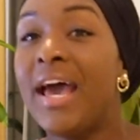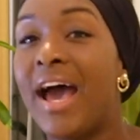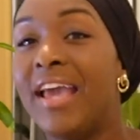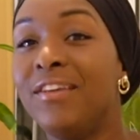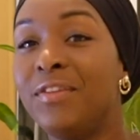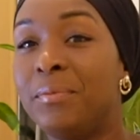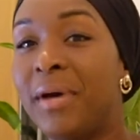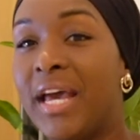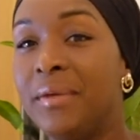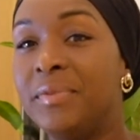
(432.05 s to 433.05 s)
I even
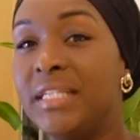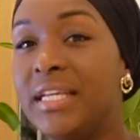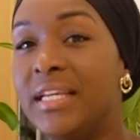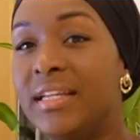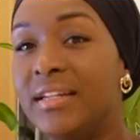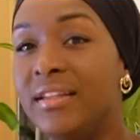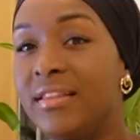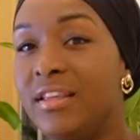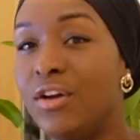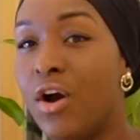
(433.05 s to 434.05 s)
piped in
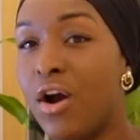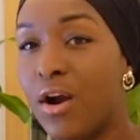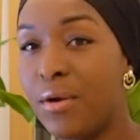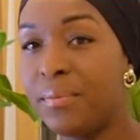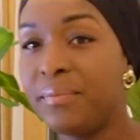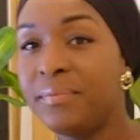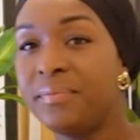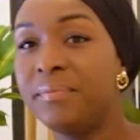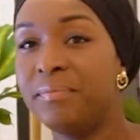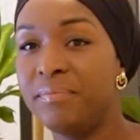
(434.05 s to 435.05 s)
the arm
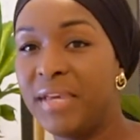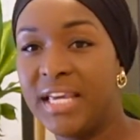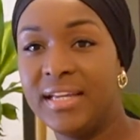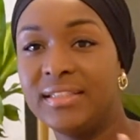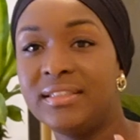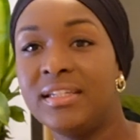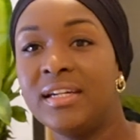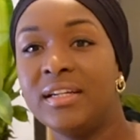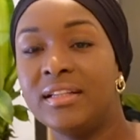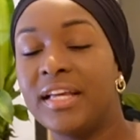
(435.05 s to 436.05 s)
band,
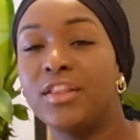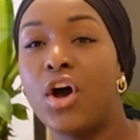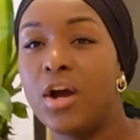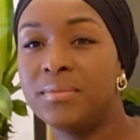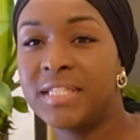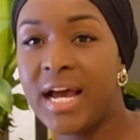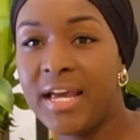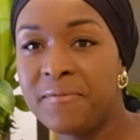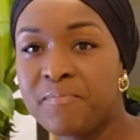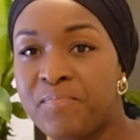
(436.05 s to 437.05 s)
like the arm side.